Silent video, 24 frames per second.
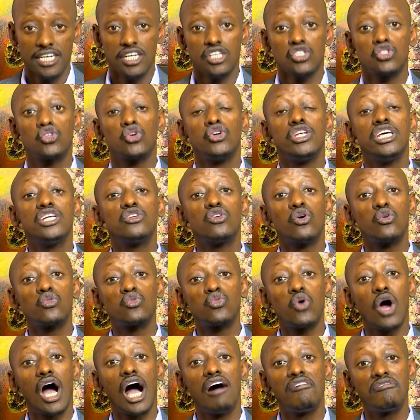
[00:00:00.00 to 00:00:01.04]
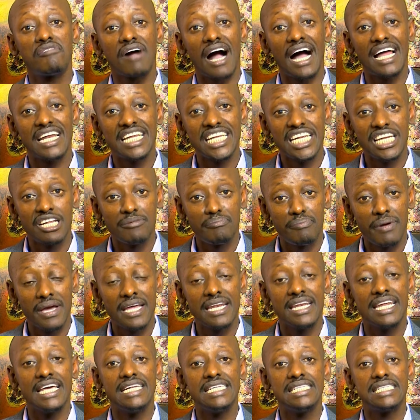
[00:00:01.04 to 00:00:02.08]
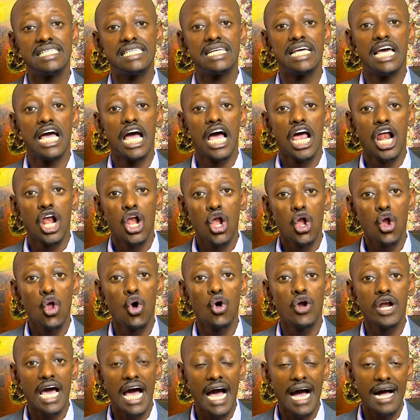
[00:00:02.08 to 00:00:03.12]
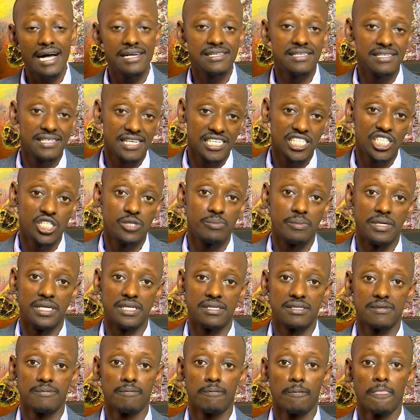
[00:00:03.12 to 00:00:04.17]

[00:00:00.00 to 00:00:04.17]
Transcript: So you need to have an independent loan assessment.